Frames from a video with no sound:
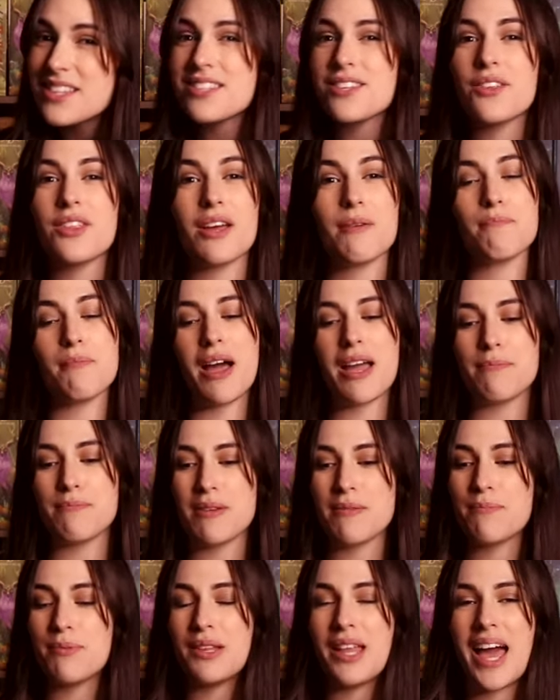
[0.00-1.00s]
so they might
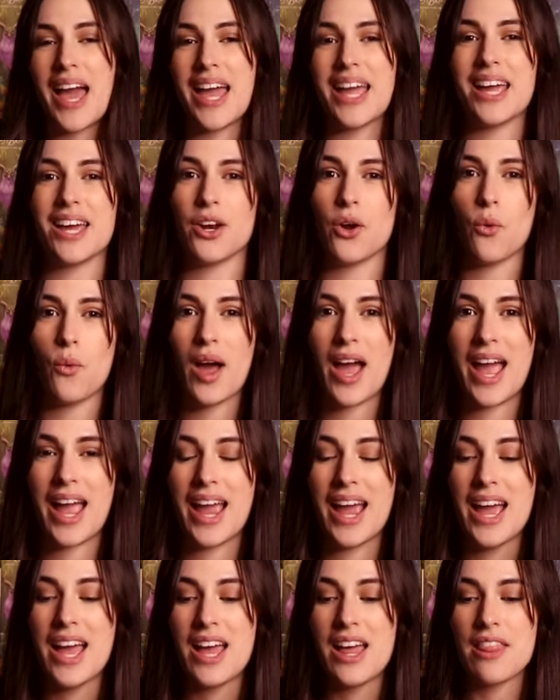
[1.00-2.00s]
be playing in a
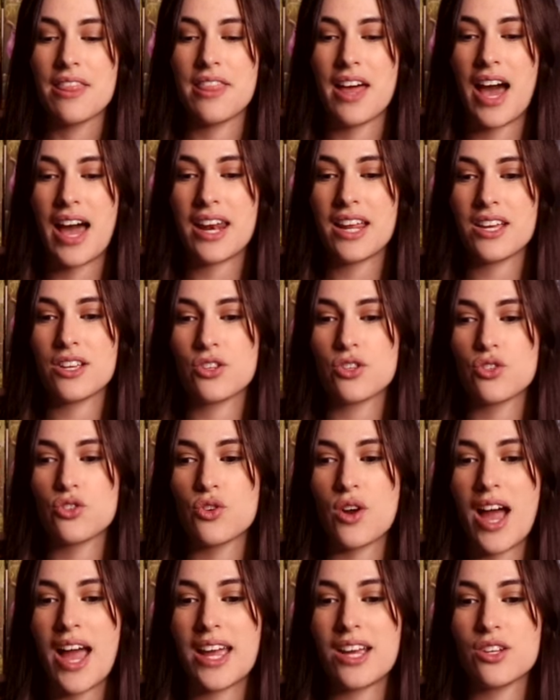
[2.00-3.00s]
way that is
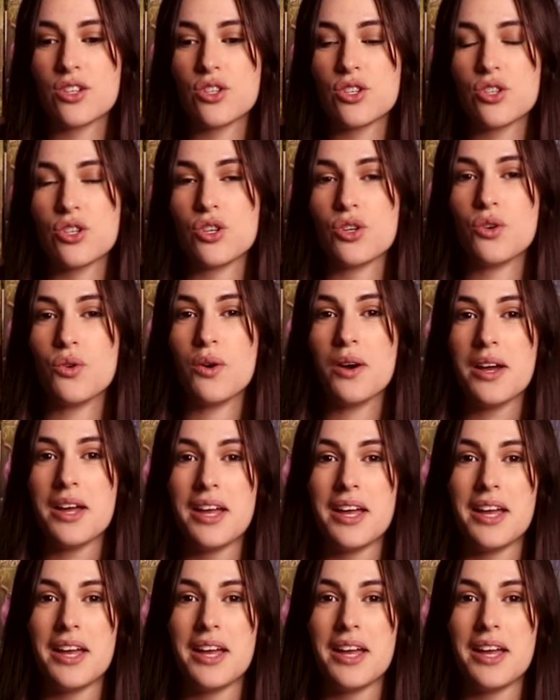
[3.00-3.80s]
trying to,